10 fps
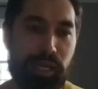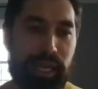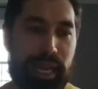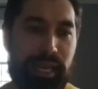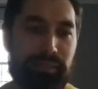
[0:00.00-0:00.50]

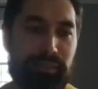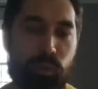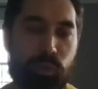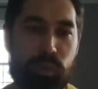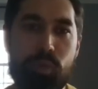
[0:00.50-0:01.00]
And
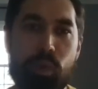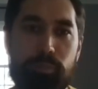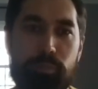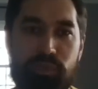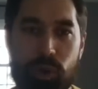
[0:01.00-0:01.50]
we were,
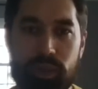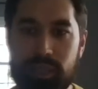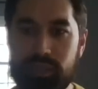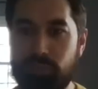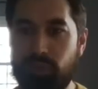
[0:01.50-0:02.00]
before
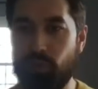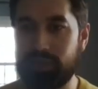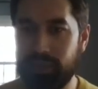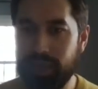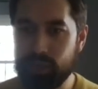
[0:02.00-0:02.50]
this
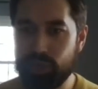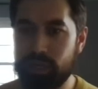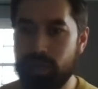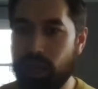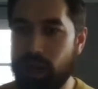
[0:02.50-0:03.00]

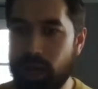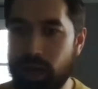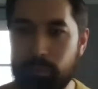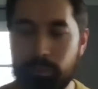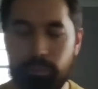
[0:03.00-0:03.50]
election,
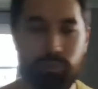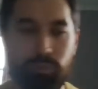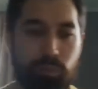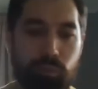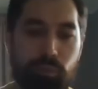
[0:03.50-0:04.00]

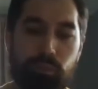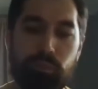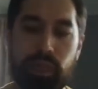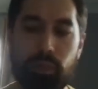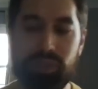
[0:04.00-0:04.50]

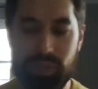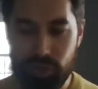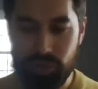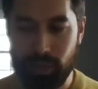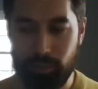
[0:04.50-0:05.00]
it was
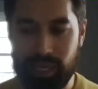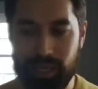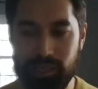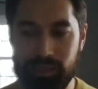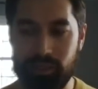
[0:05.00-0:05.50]
interesting
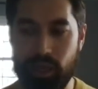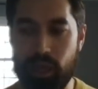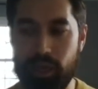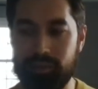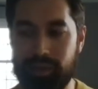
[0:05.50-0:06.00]
because
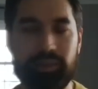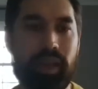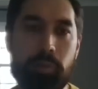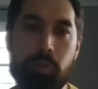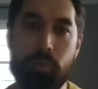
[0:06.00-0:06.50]

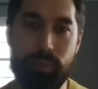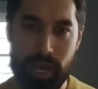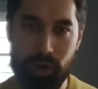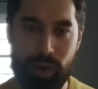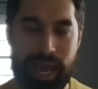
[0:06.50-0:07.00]
Secretary
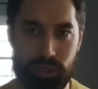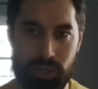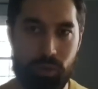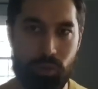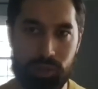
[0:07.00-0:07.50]
Pompeo
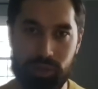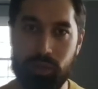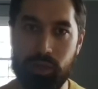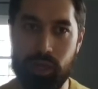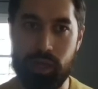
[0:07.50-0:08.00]
actually was
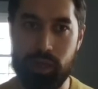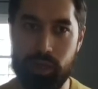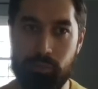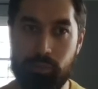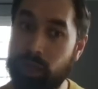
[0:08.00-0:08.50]

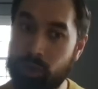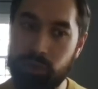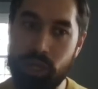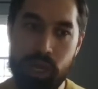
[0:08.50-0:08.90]
in Belarus.